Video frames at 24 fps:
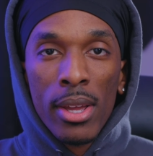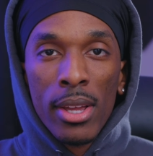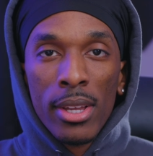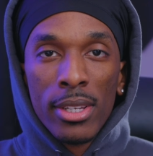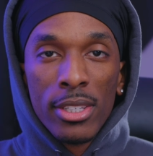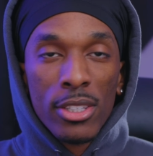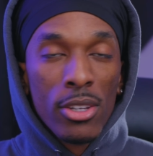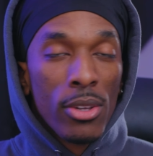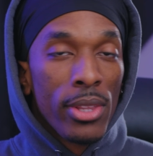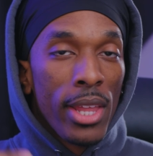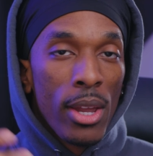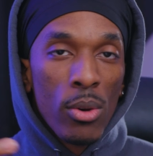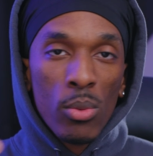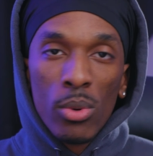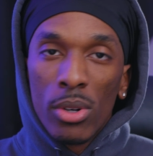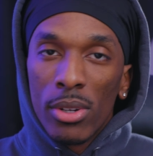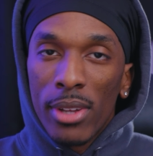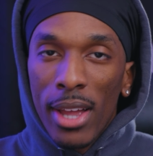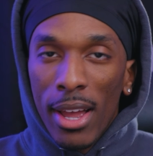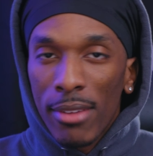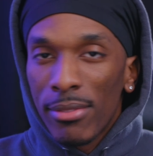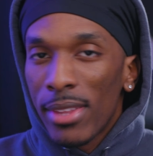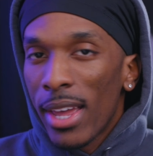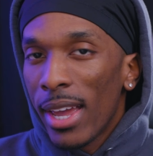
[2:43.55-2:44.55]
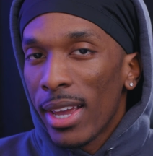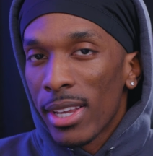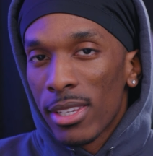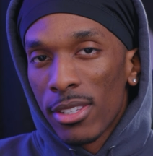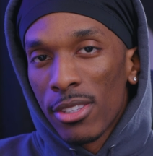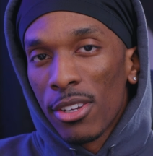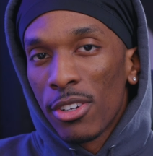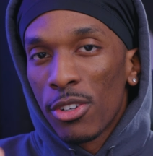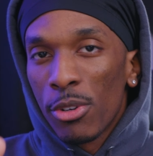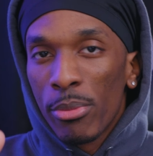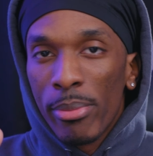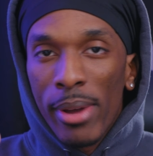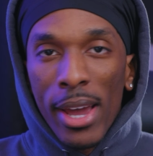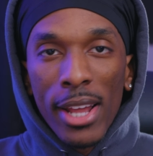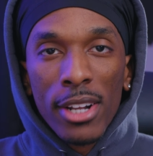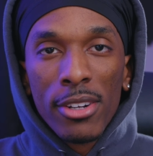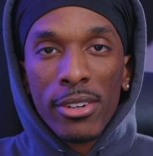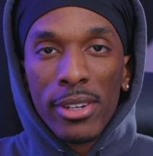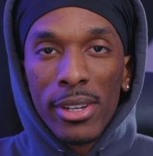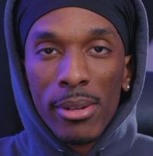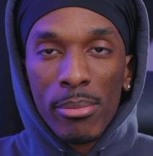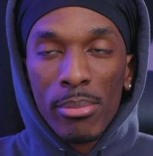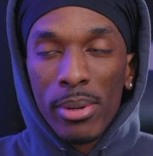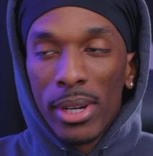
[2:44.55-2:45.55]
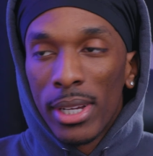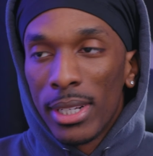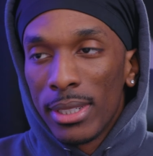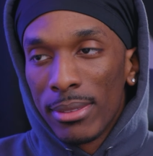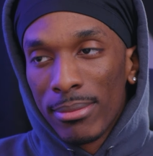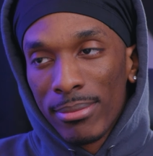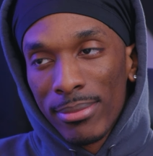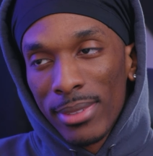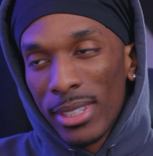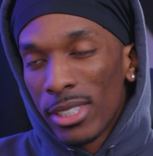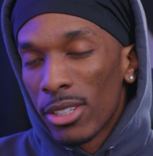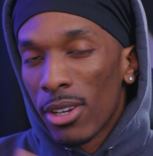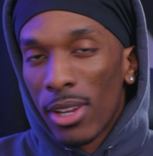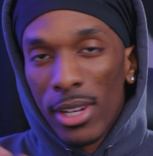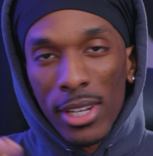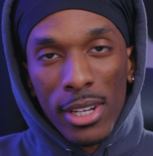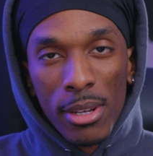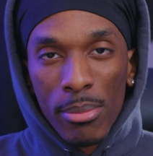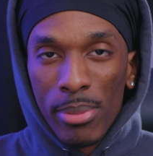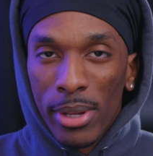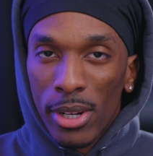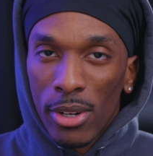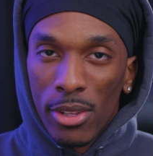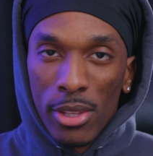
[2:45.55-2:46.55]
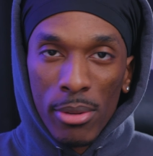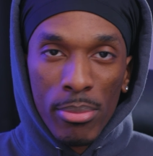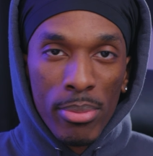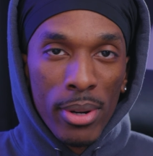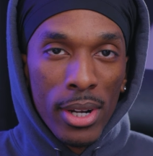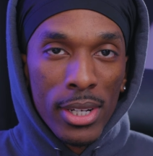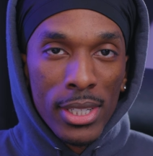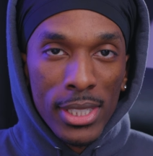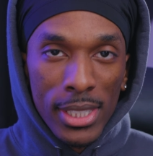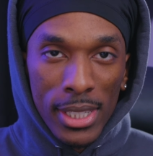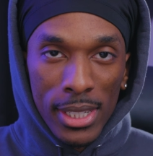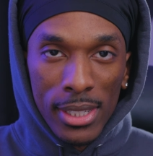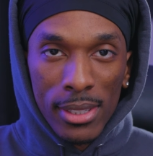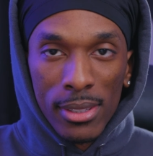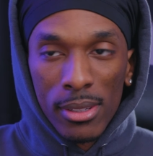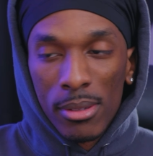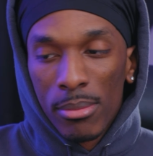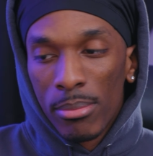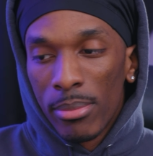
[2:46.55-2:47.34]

so they will have that external battery, but it's gonna gonna depend on the person.